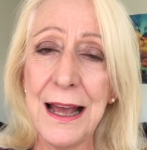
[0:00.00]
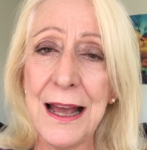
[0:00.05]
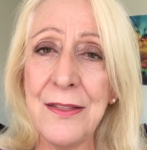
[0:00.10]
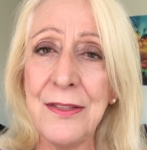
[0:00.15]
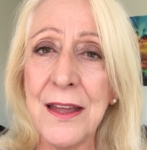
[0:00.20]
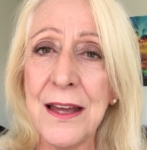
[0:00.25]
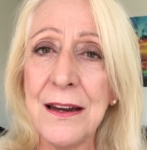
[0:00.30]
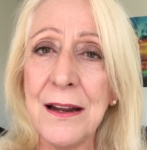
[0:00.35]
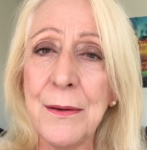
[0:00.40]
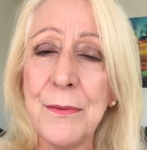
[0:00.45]

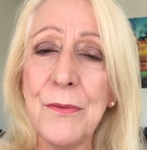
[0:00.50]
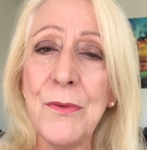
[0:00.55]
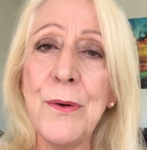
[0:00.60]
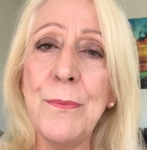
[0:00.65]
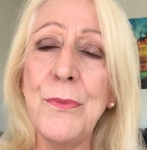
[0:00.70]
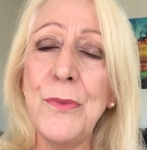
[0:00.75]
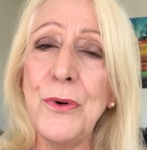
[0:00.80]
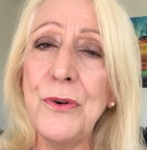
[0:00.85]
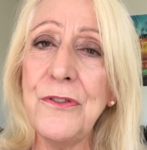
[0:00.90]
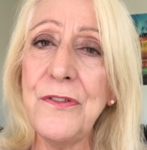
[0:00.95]
and then I
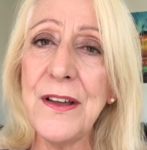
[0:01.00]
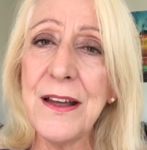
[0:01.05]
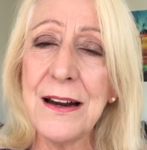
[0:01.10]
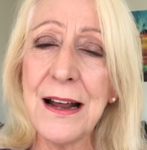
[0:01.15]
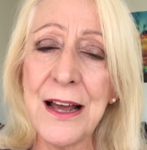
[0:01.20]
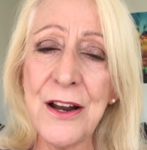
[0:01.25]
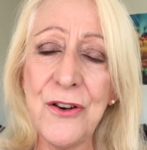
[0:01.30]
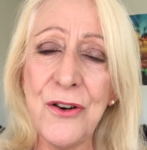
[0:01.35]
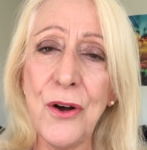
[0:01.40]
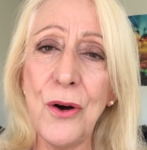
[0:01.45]
remove it.
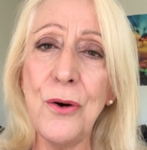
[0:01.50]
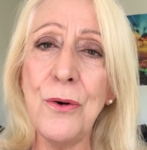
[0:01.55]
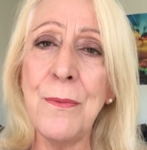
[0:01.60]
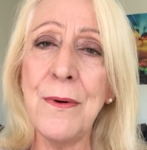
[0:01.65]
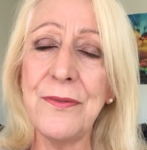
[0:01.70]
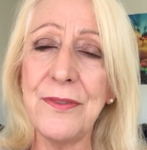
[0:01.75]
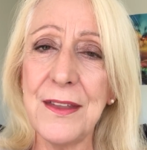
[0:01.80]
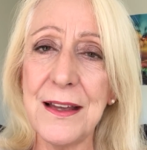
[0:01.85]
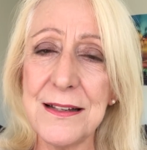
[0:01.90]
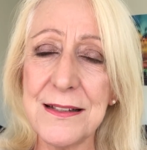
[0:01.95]
I
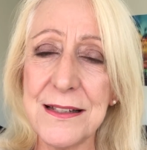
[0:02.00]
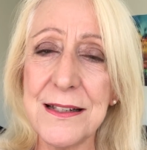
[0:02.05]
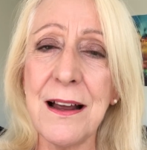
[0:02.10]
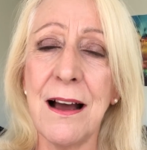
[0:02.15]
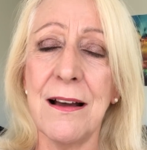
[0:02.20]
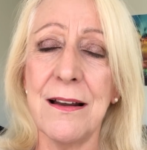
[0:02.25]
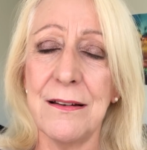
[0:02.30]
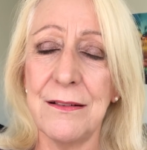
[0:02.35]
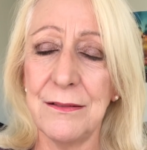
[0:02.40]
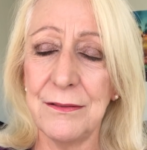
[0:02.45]
know that's
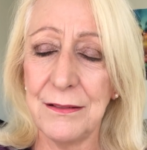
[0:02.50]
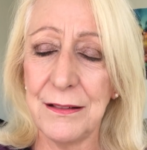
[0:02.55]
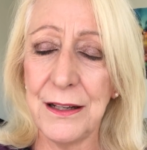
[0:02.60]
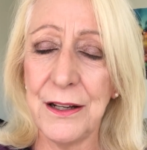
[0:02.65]
done.